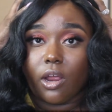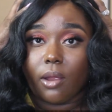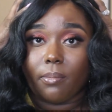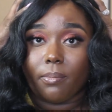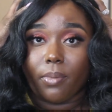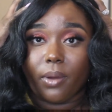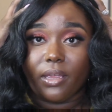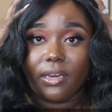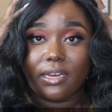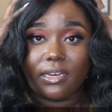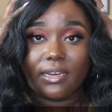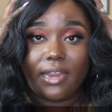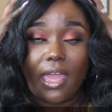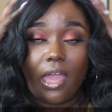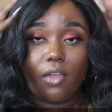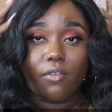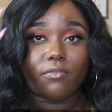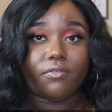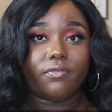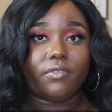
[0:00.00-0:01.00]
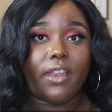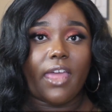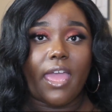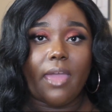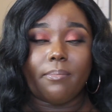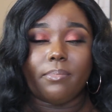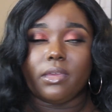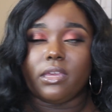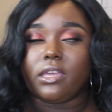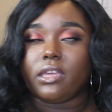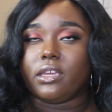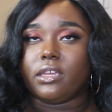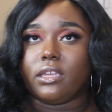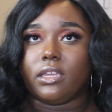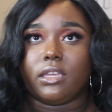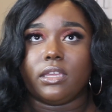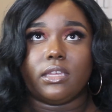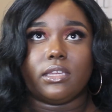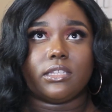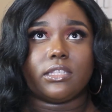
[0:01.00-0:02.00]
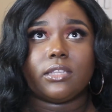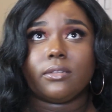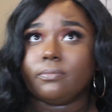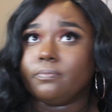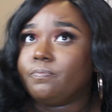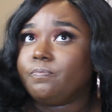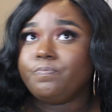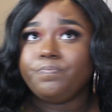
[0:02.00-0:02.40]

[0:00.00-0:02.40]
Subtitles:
or braided down flat, because